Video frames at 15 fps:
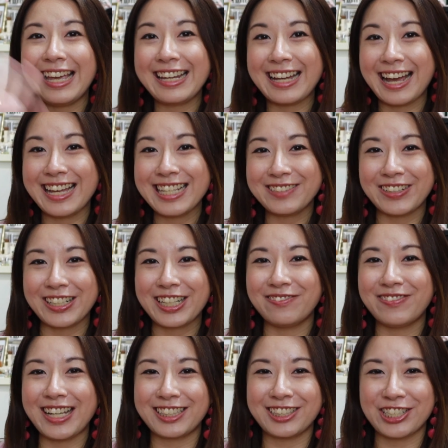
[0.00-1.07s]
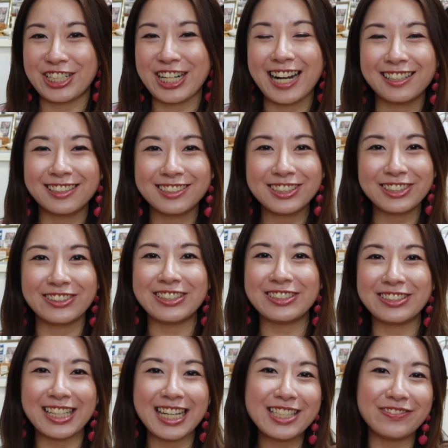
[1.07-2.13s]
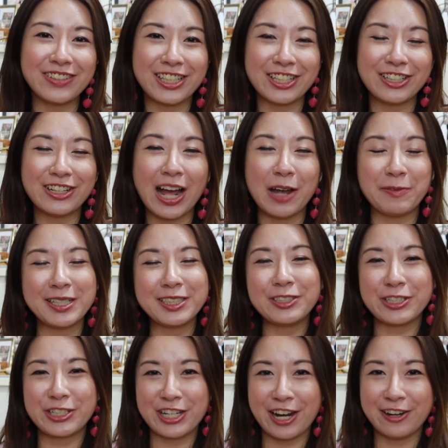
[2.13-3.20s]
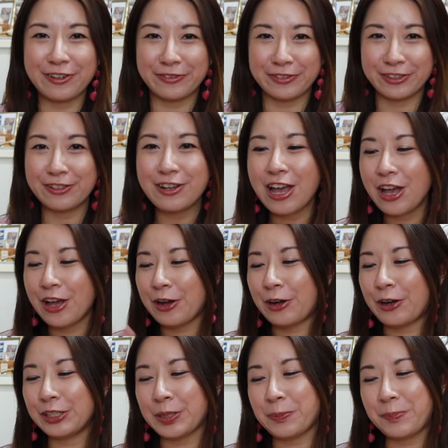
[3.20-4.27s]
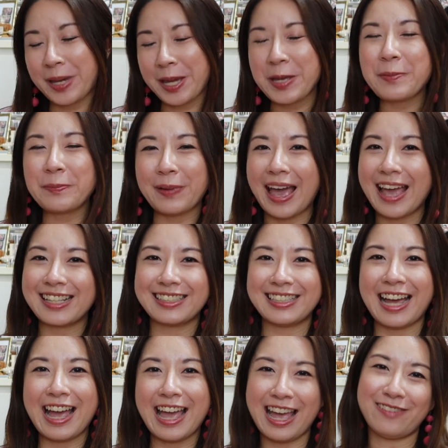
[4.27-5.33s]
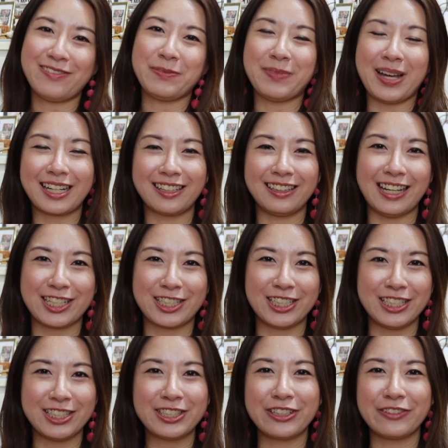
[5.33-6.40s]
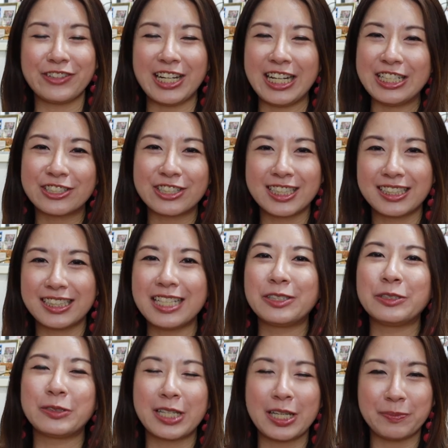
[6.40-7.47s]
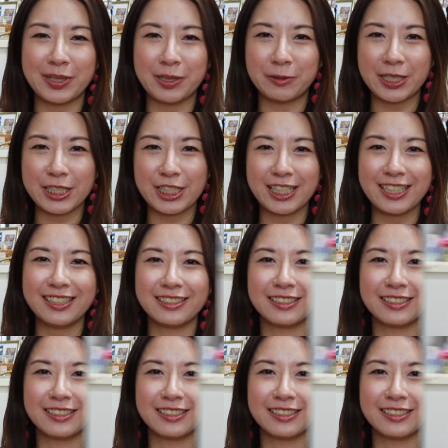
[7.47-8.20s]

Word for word: Hey guys, welcome back to the channel. So in today's video, I want to share with you all the pink bags that I have in my collection. So if you're interested, do keep on watching.